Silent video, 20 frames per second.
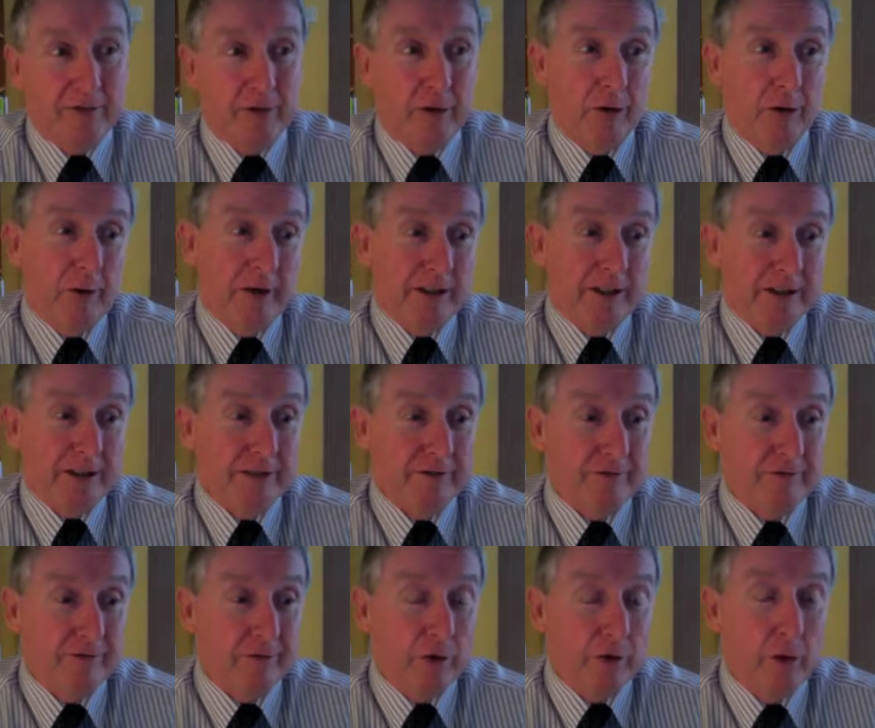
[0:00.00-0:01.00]
although I can
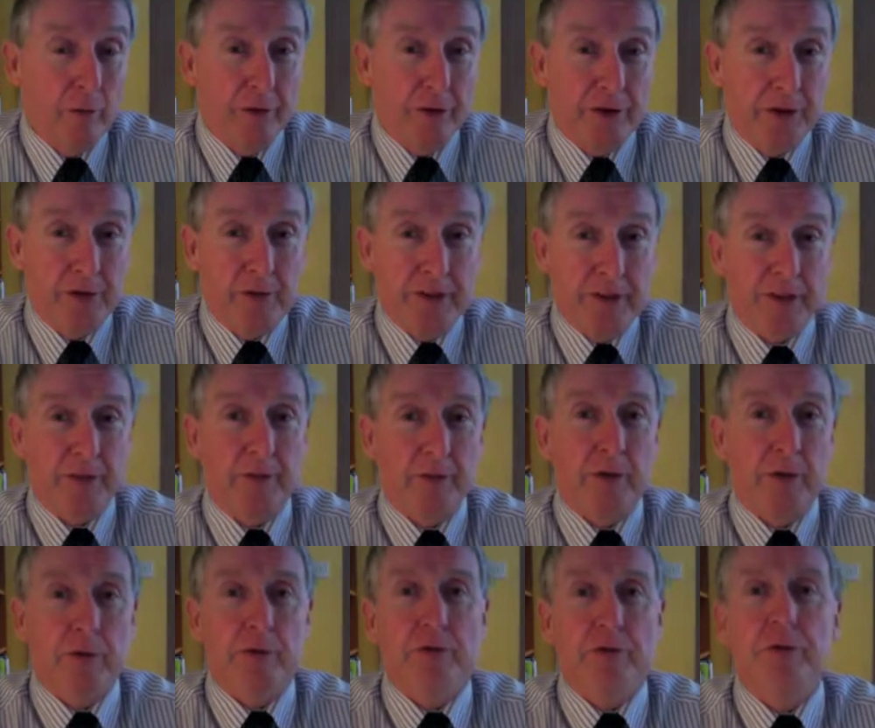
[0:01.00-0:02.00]
forward them, I
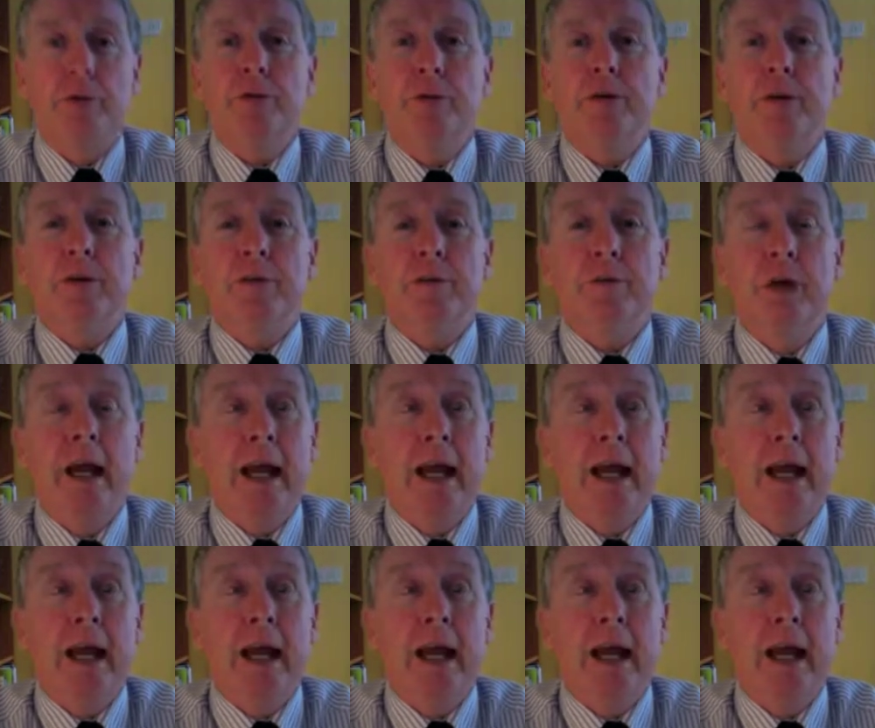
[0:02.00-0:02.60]
suppose, to you.